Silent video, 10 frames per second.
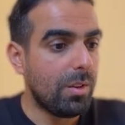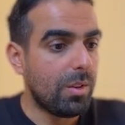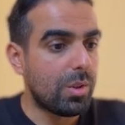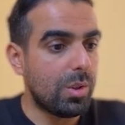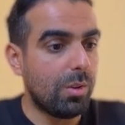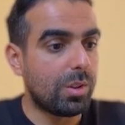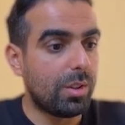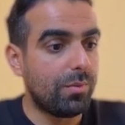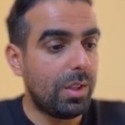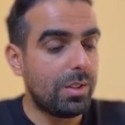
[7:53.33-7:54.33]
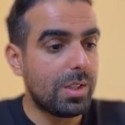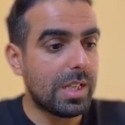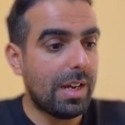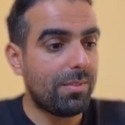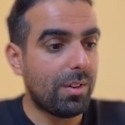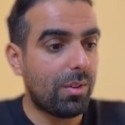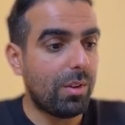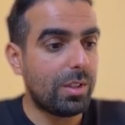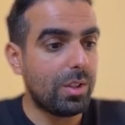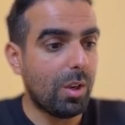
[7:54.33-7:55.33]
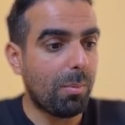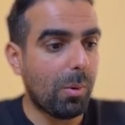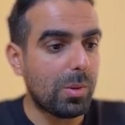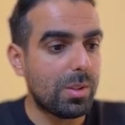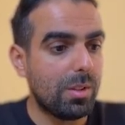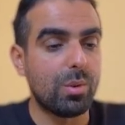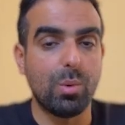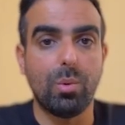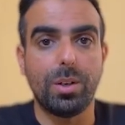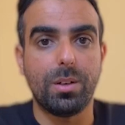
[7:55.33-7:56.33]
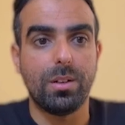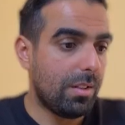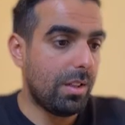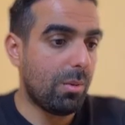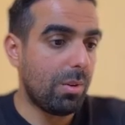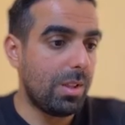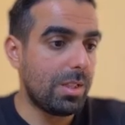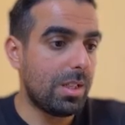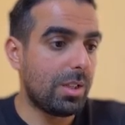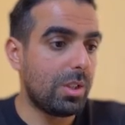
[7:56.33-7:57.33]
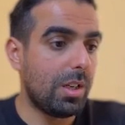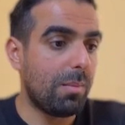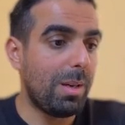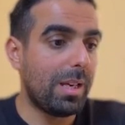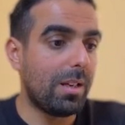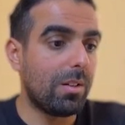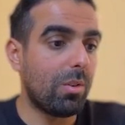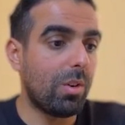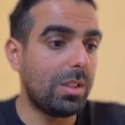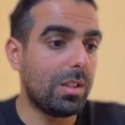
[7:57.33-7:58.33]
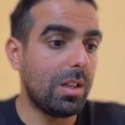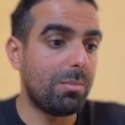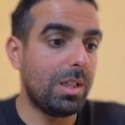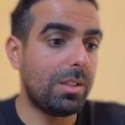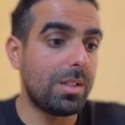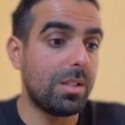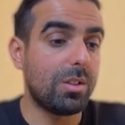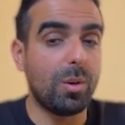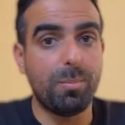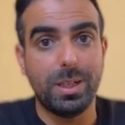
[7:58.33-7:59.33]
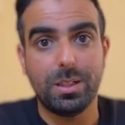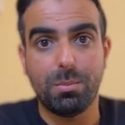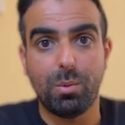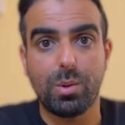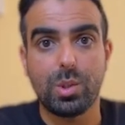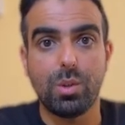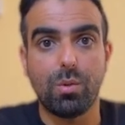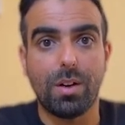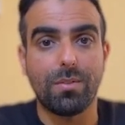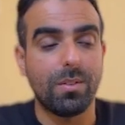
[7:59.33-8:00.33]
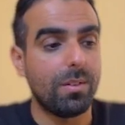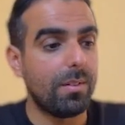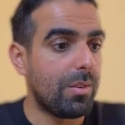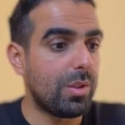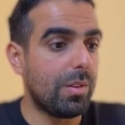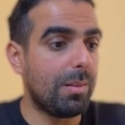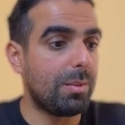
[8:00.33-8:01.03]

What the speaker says: So it converges after 30 epochs to 1. Now in this section, I'm making Karate Club dataset compatible with Jraph. So I'm